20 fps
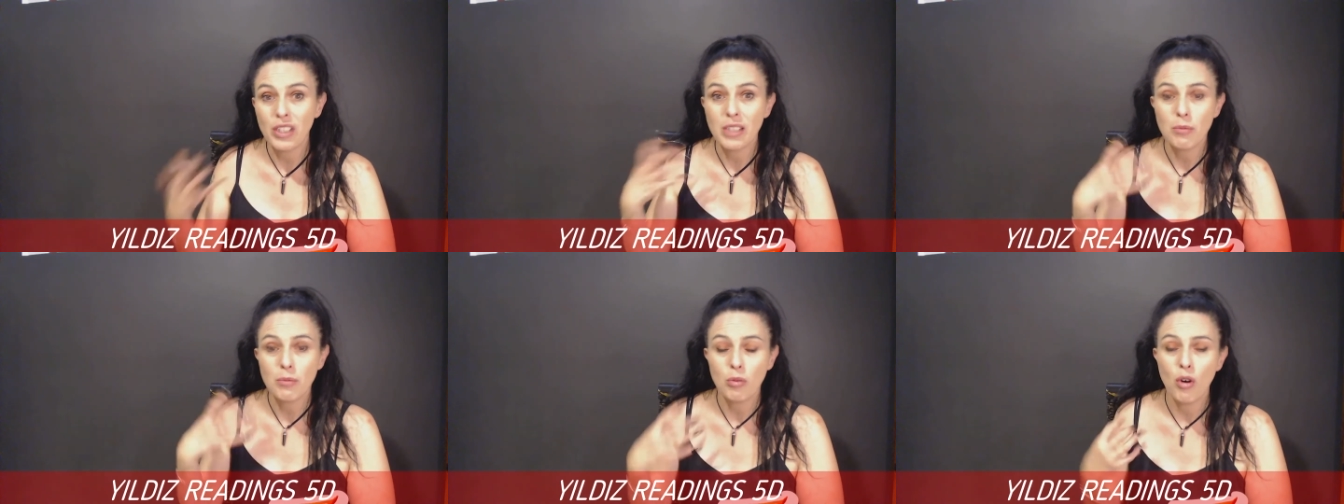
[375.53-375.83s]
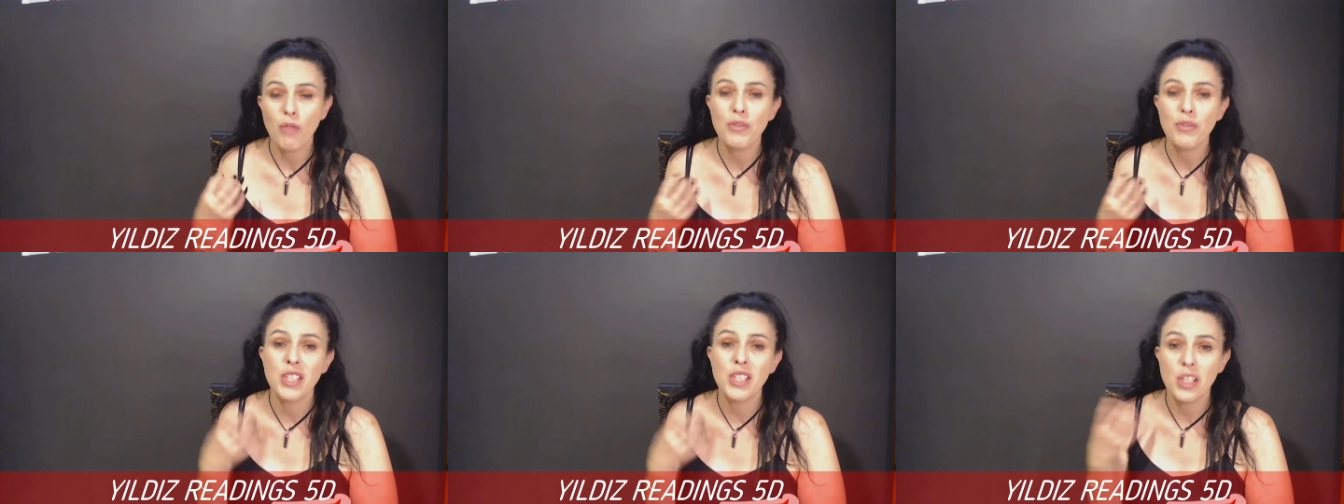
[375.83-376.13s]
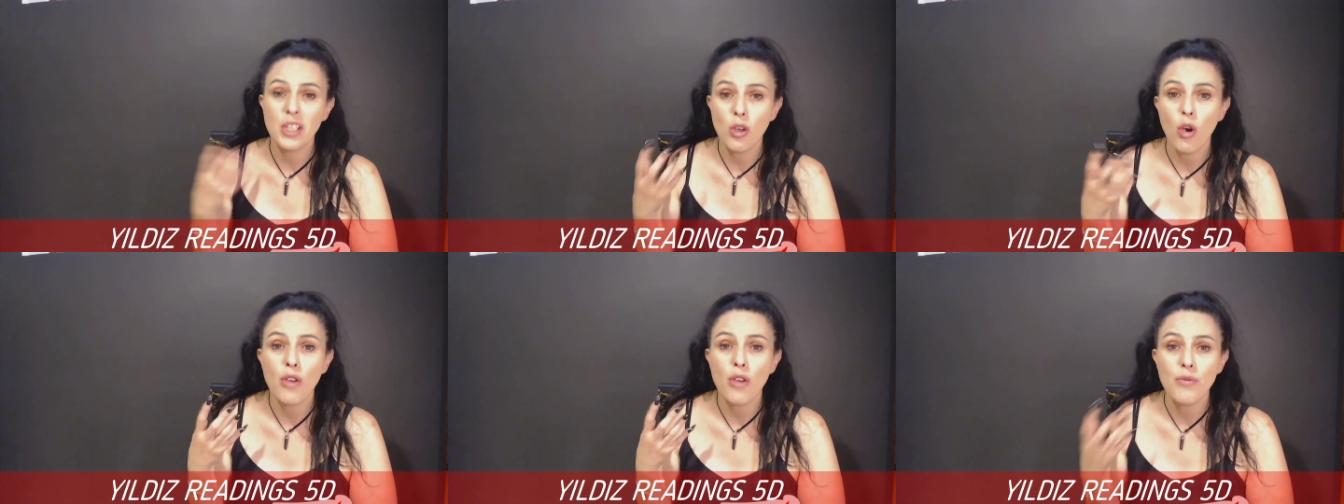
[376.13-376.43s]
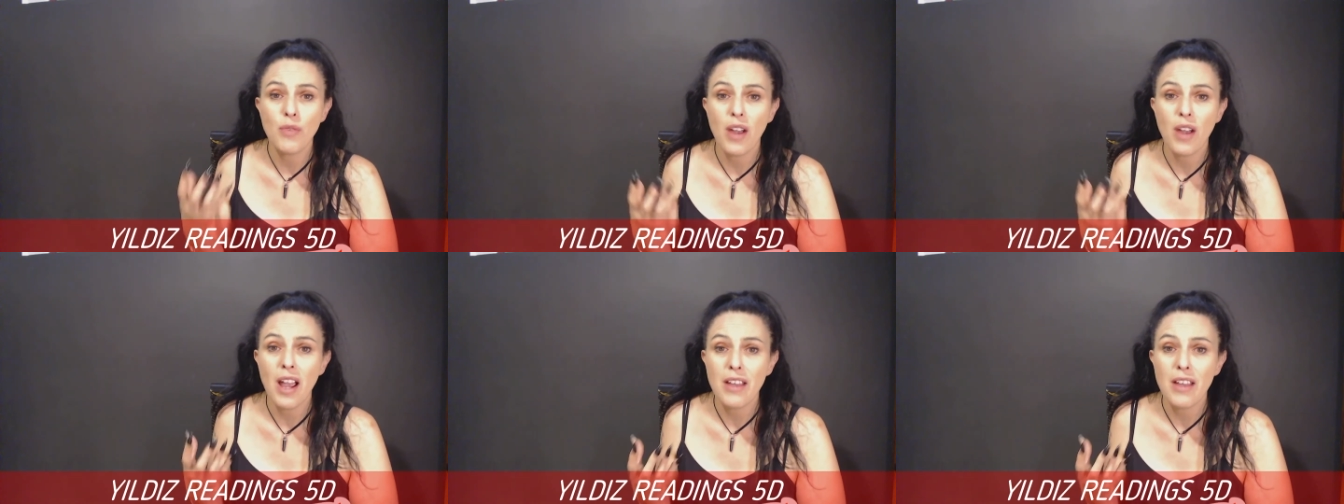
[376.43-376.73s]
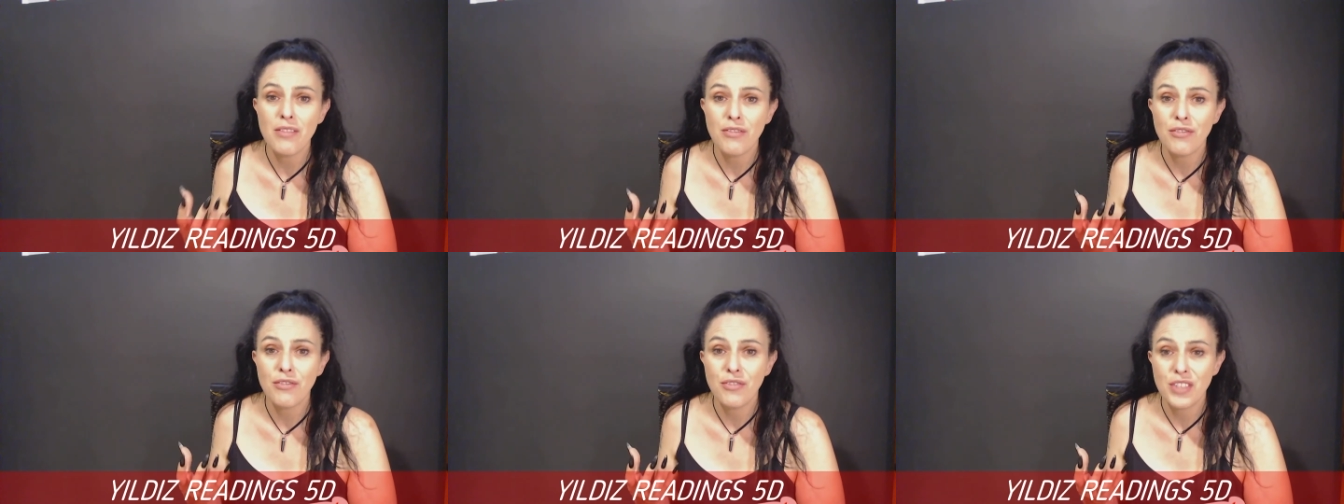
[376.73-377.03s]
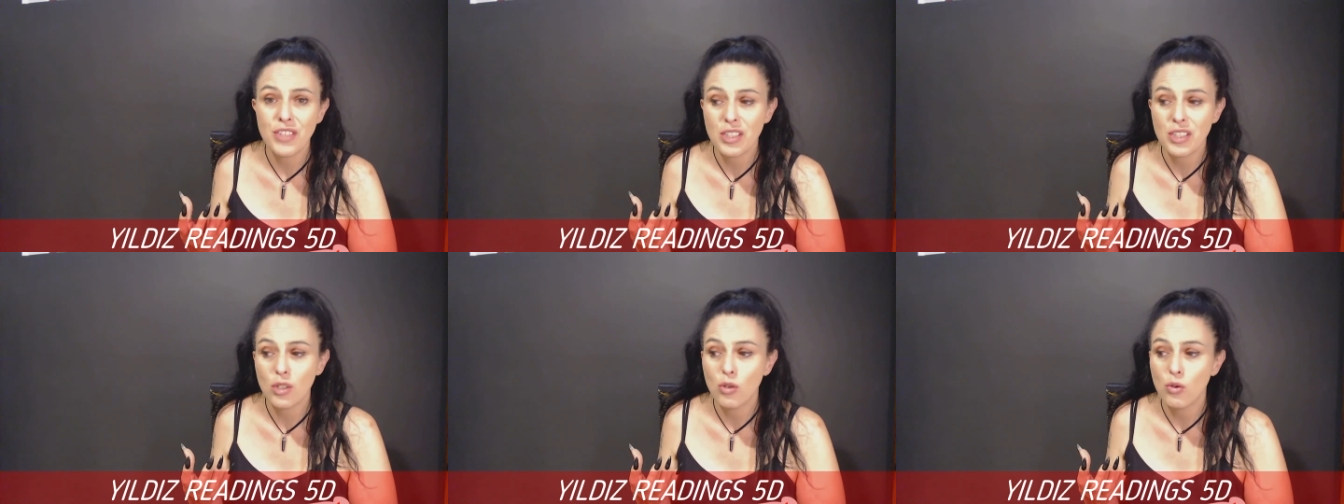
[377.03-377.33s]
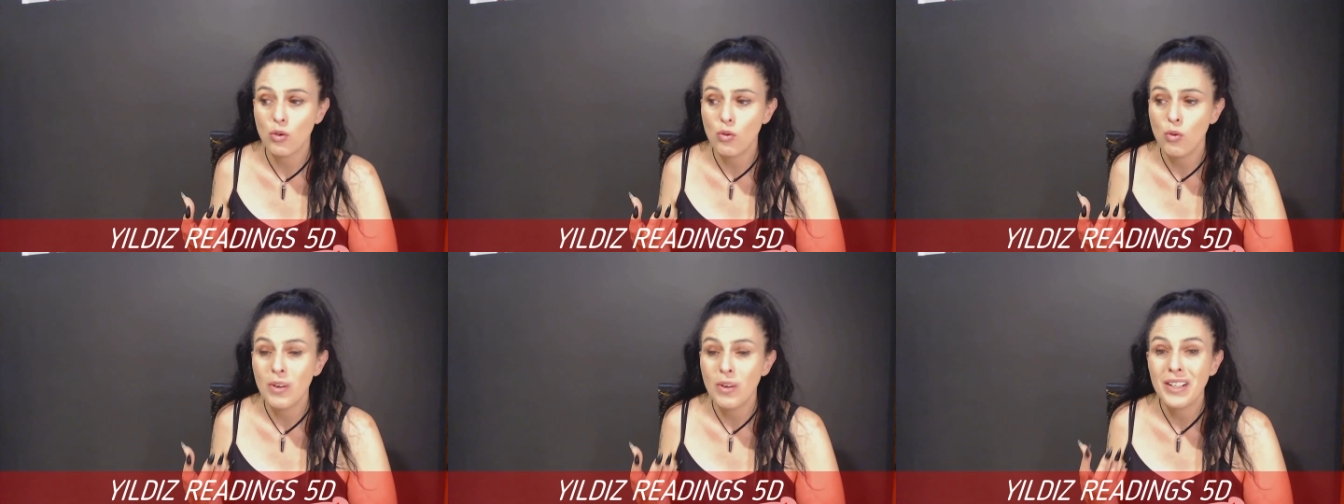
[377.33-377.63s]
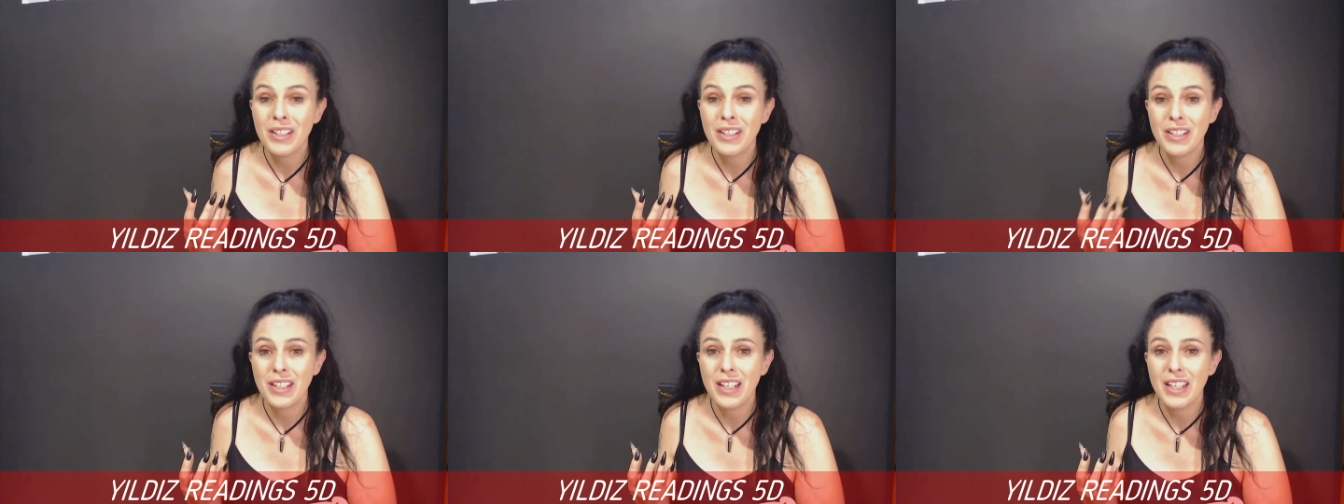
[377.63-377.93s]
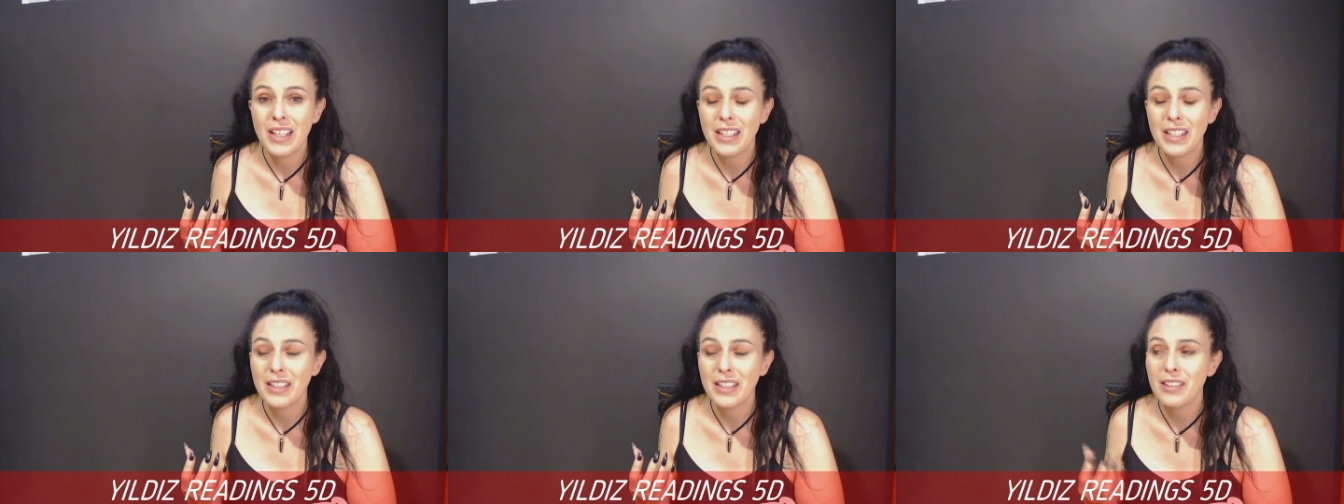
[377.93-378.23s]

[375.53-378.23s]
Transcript: prophecy over a physical need.